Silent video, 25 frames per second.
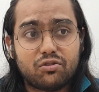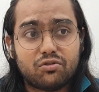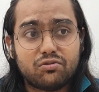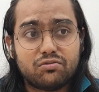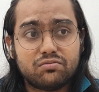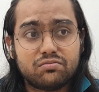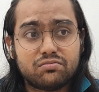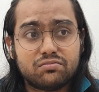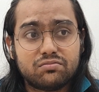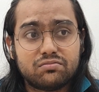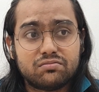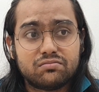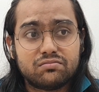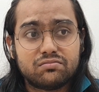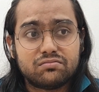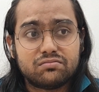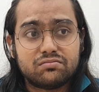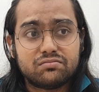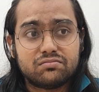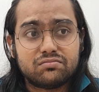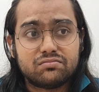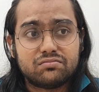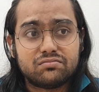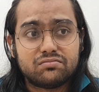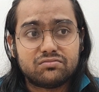know,
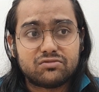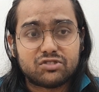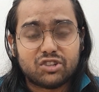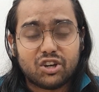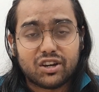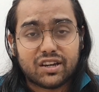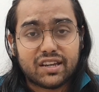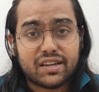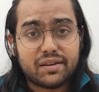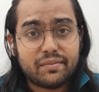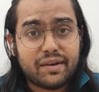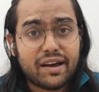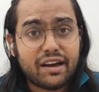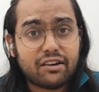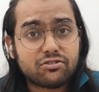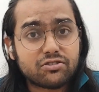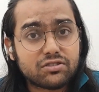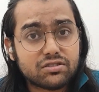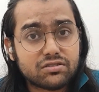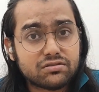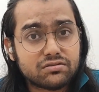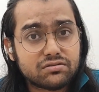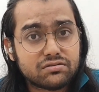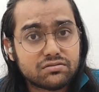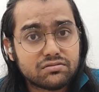knock him
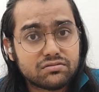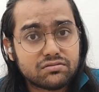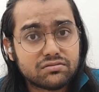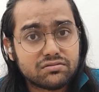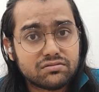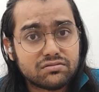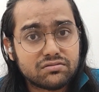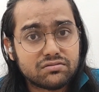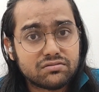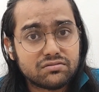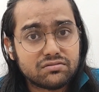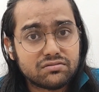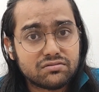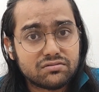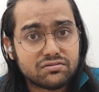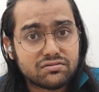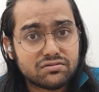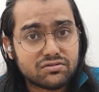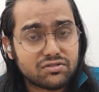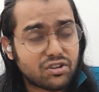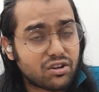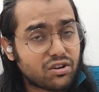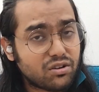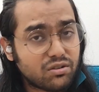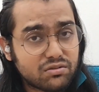out?
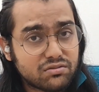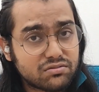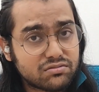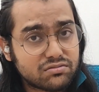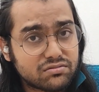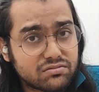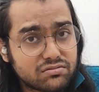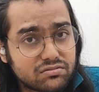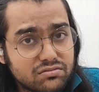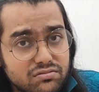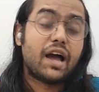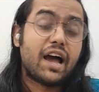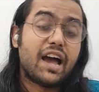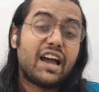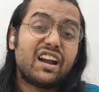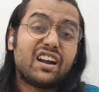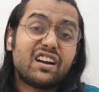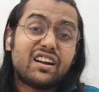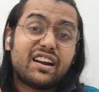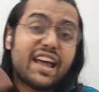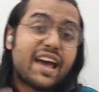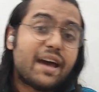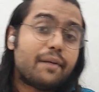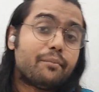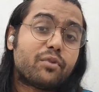No? I
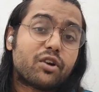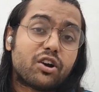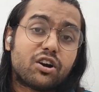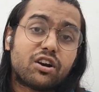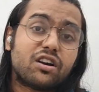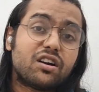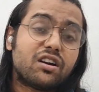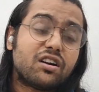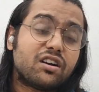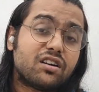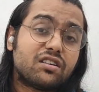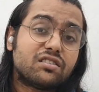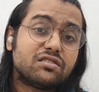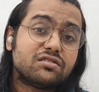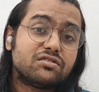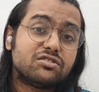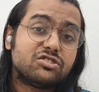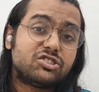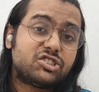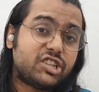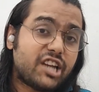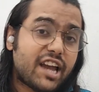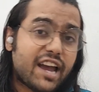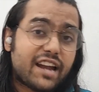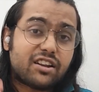heard Amber Heard
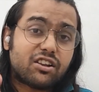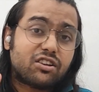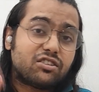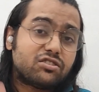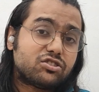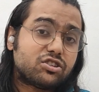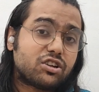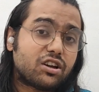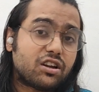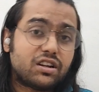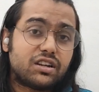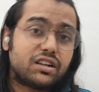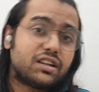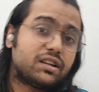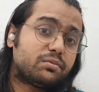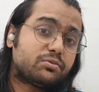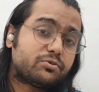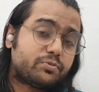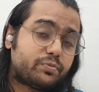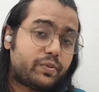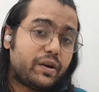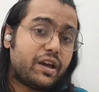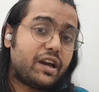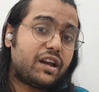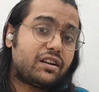shat on Johnny
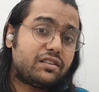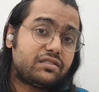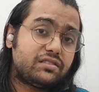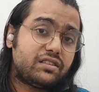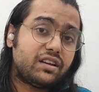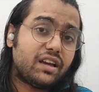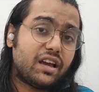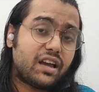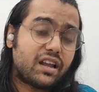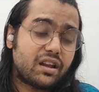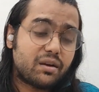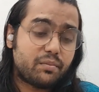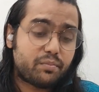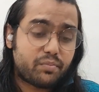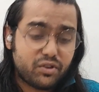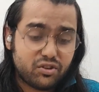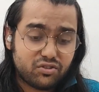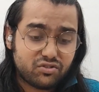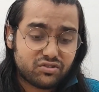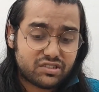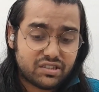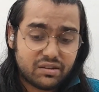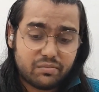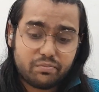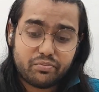Depp's bed and
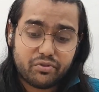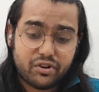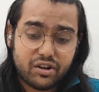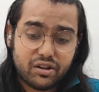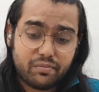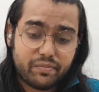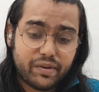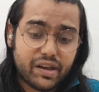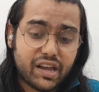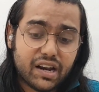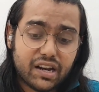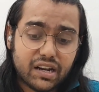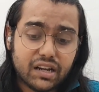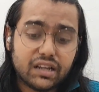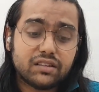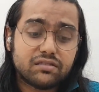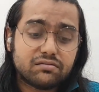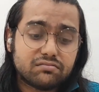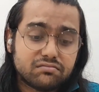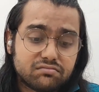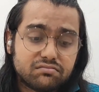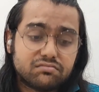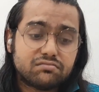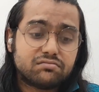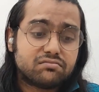abused him pretty badly.
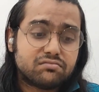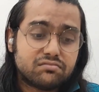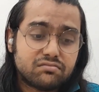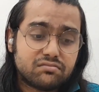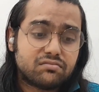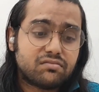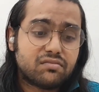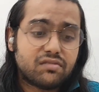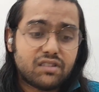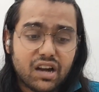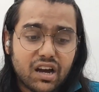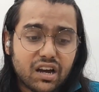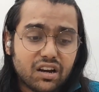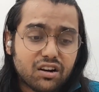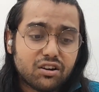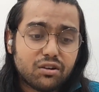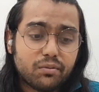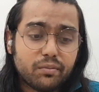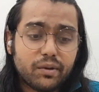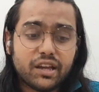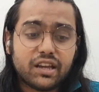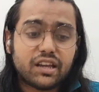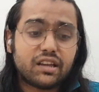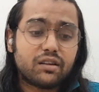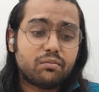I don't
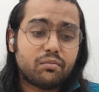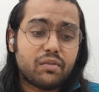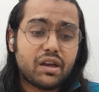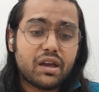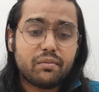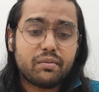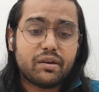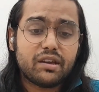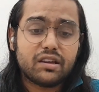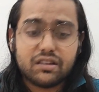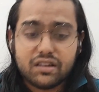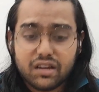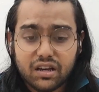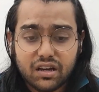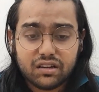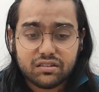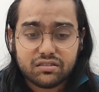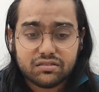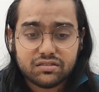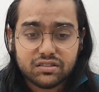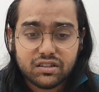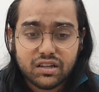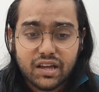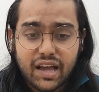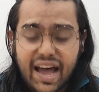know, maybe
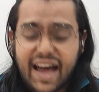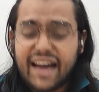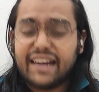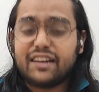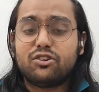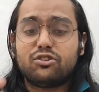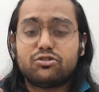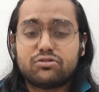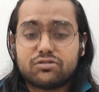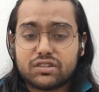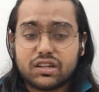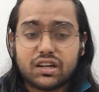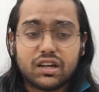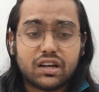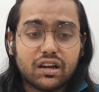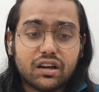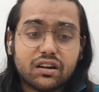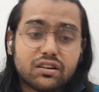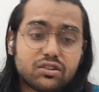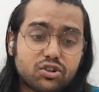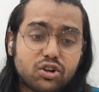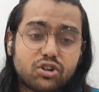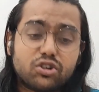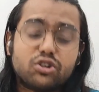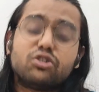I don't
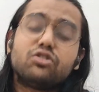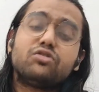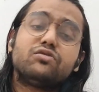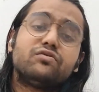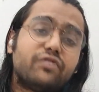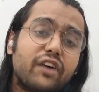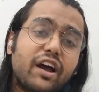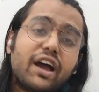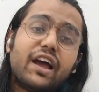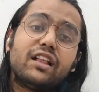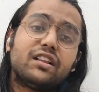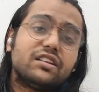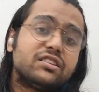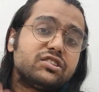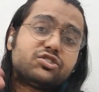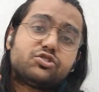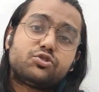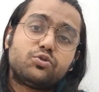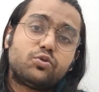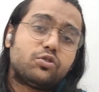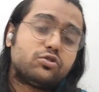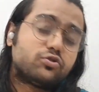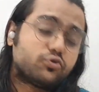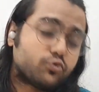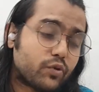condone violence
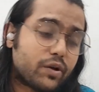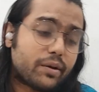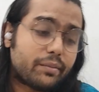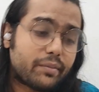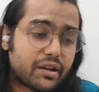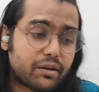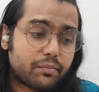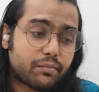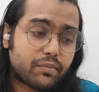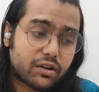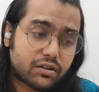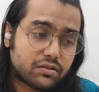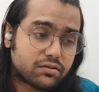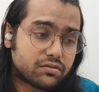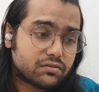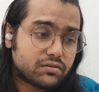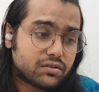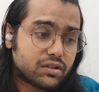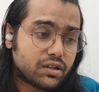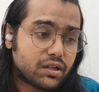towards women, but